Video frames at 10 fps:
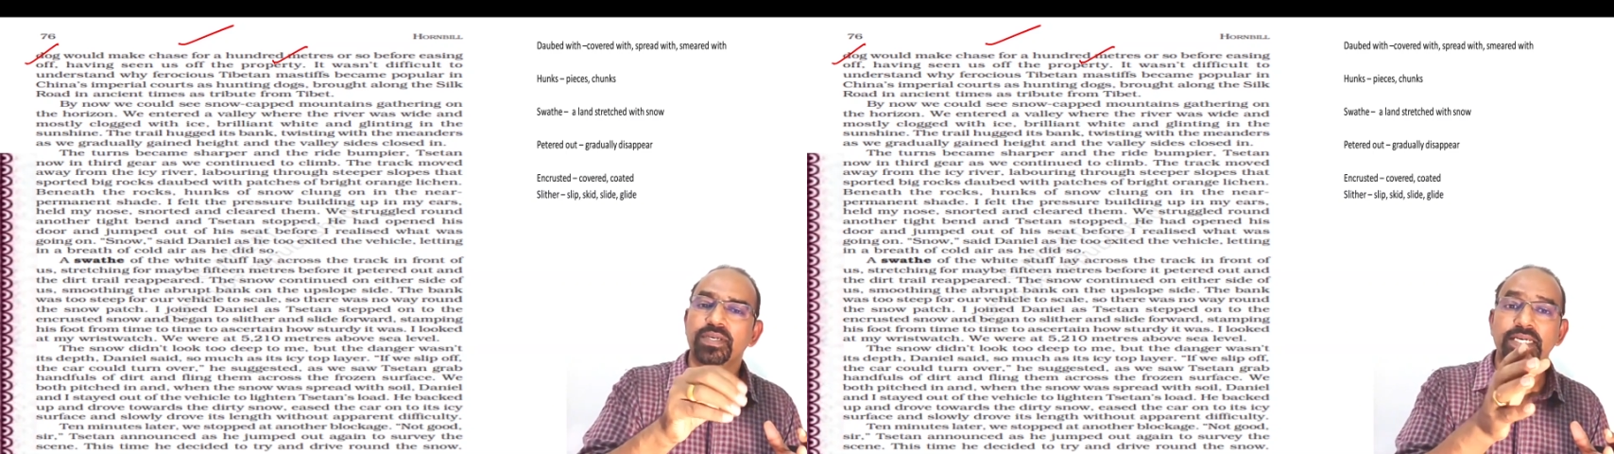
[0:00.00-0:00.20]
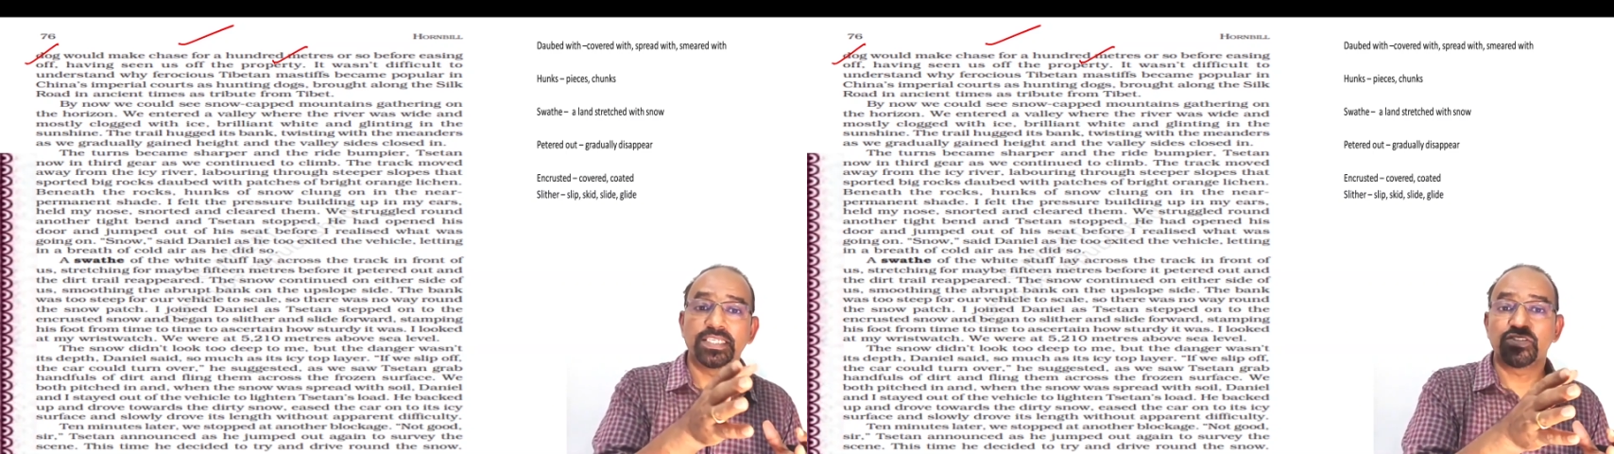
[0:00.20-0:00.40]

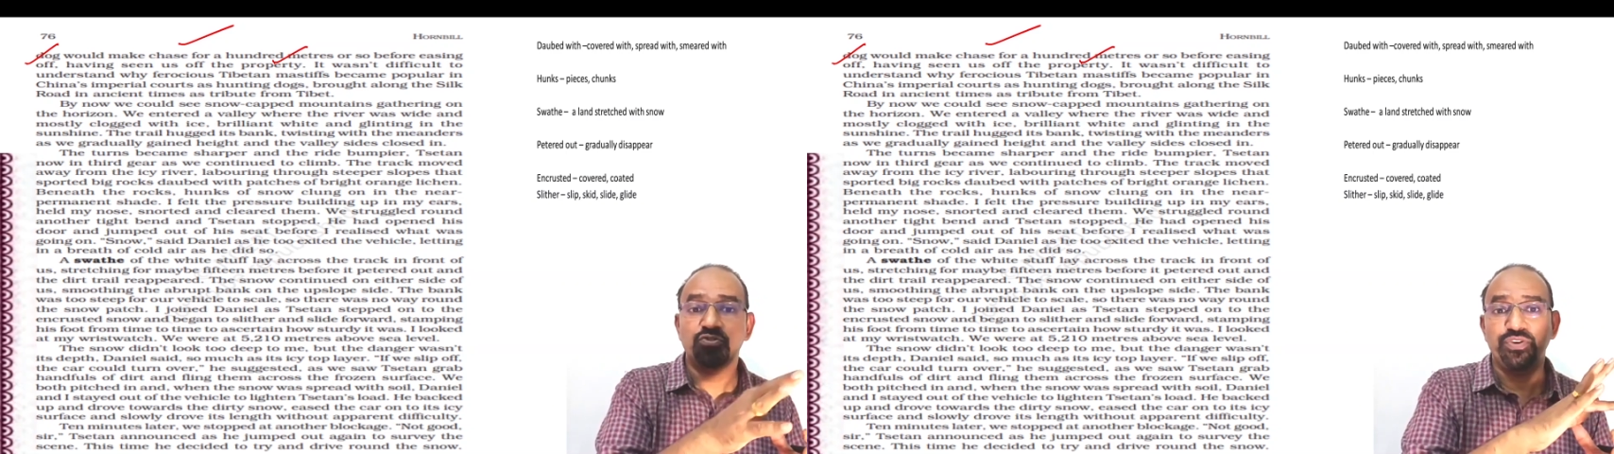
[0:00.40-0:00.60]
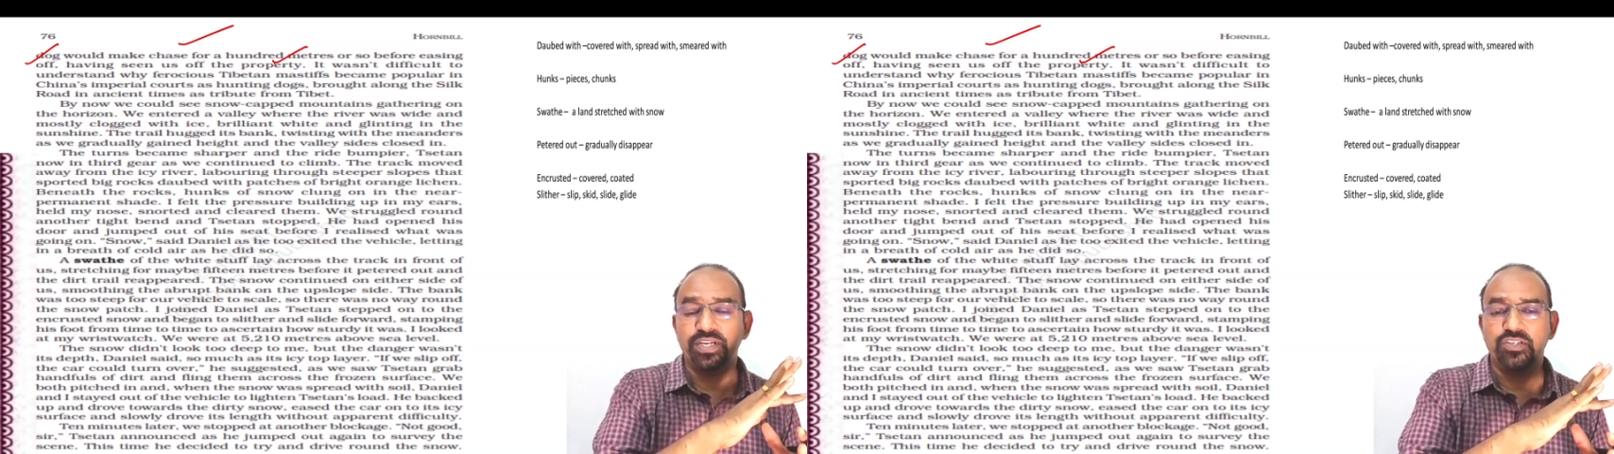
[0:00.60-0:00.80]
its
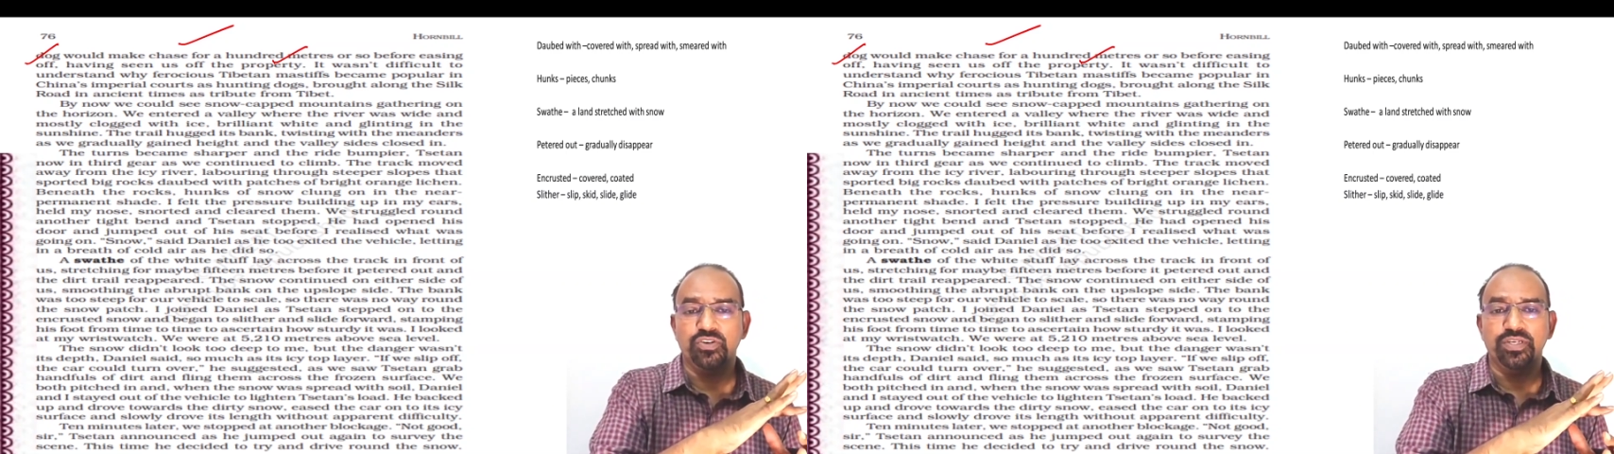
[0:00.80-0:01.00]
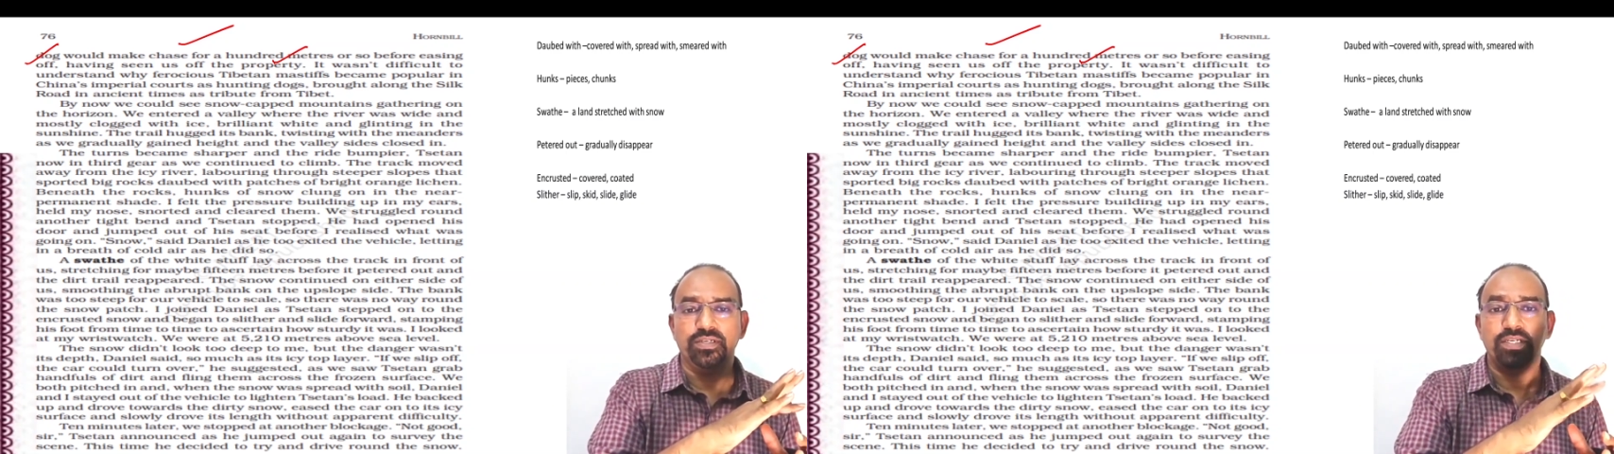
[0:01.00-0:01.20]

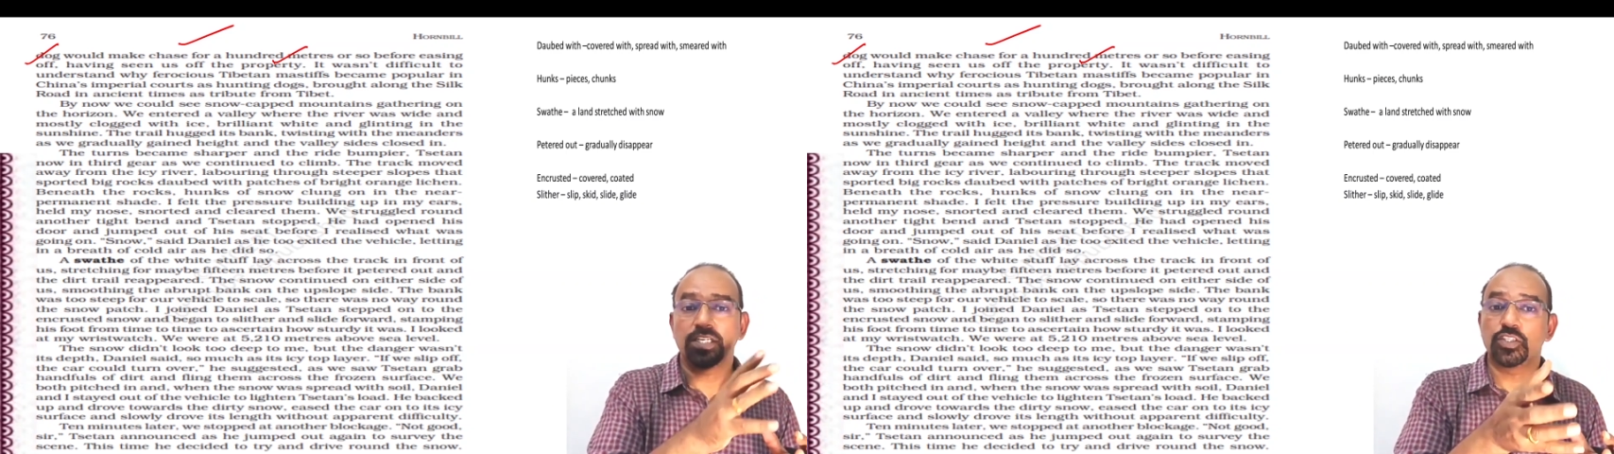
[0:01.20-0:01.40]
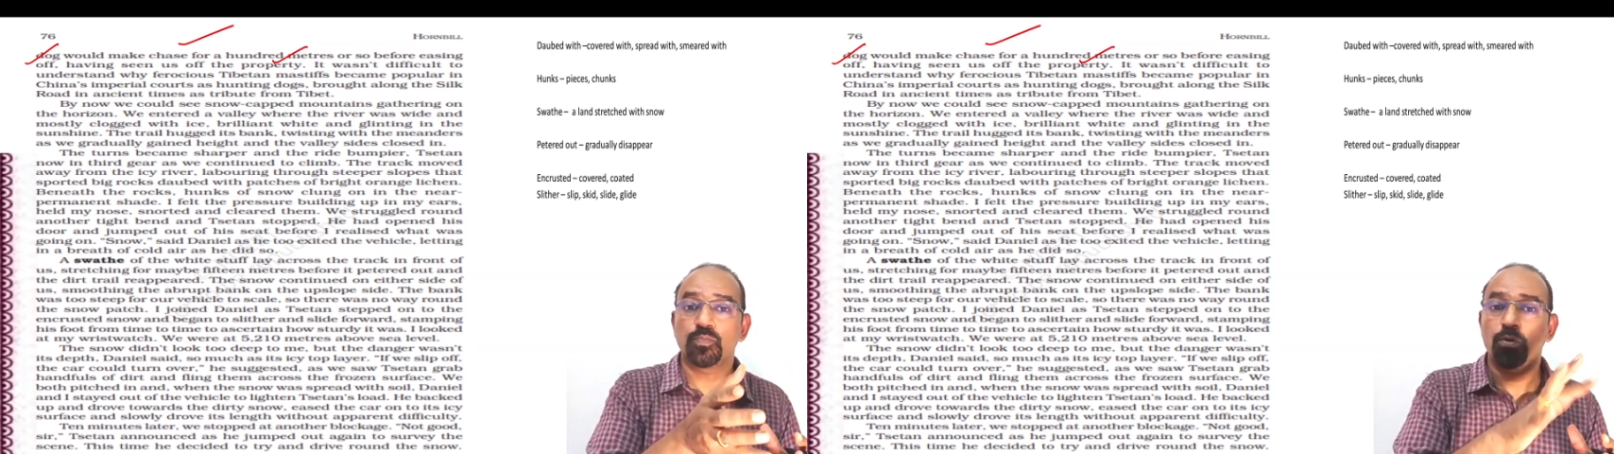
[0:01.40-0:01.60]
territory,
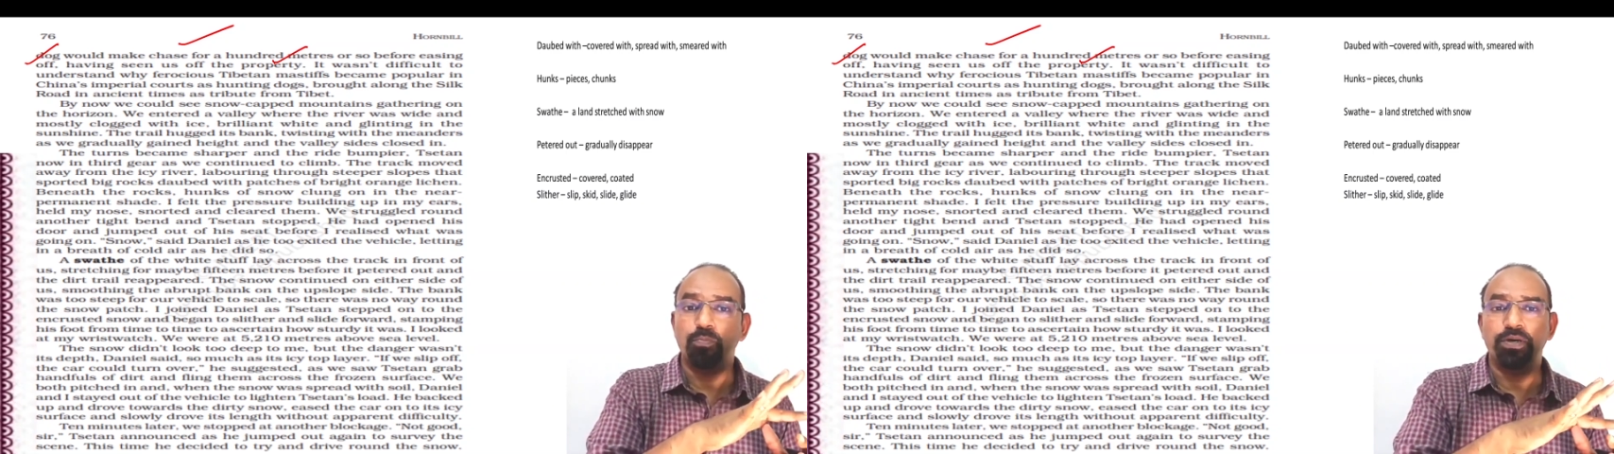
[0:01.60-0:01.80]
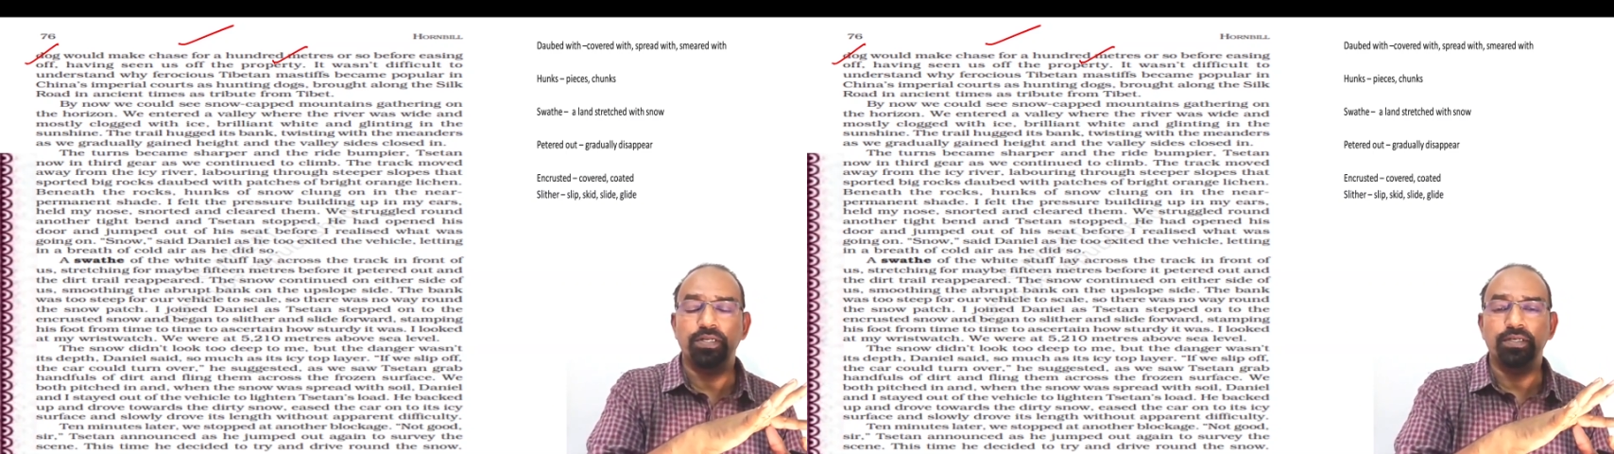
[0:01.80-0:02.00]
its
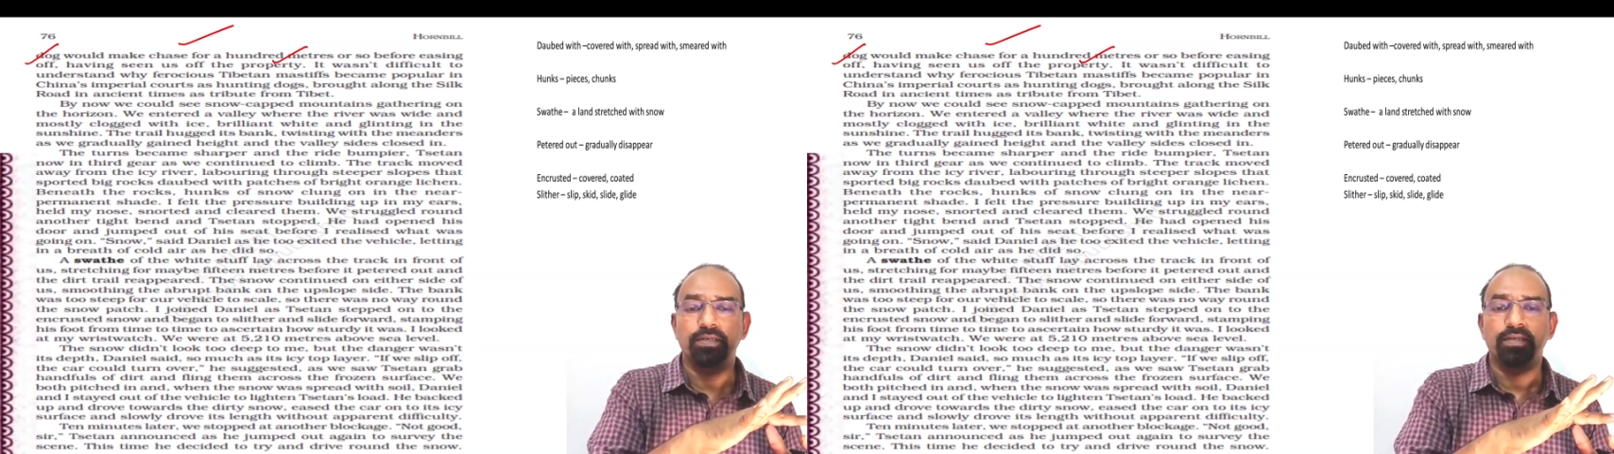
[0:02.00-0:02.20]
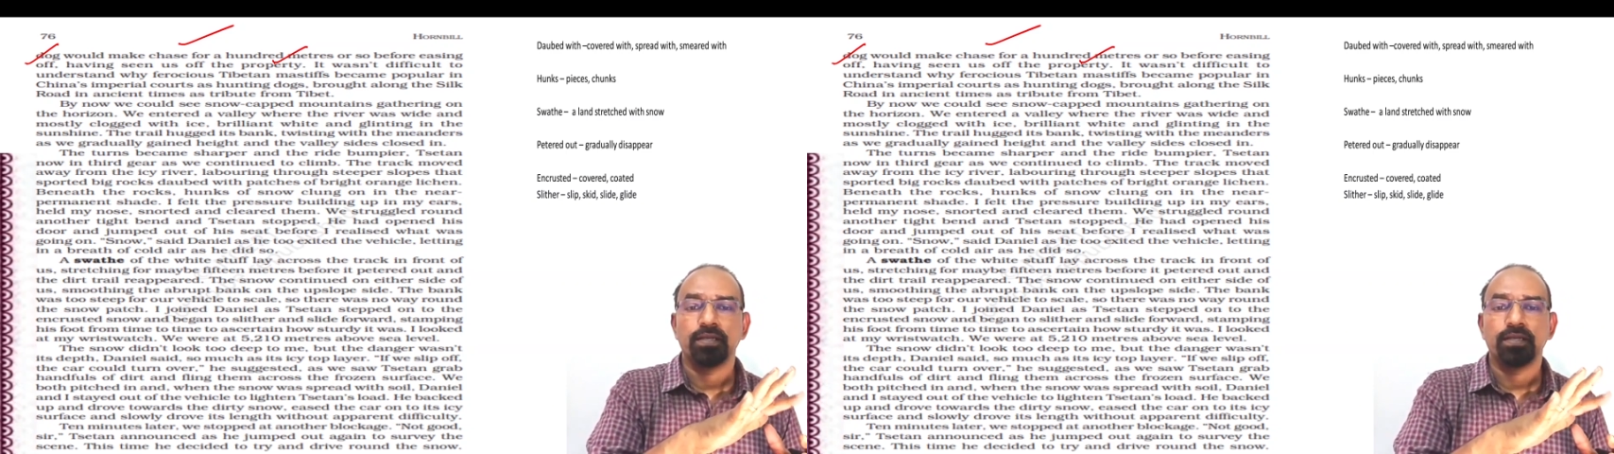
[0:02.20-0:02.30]
property.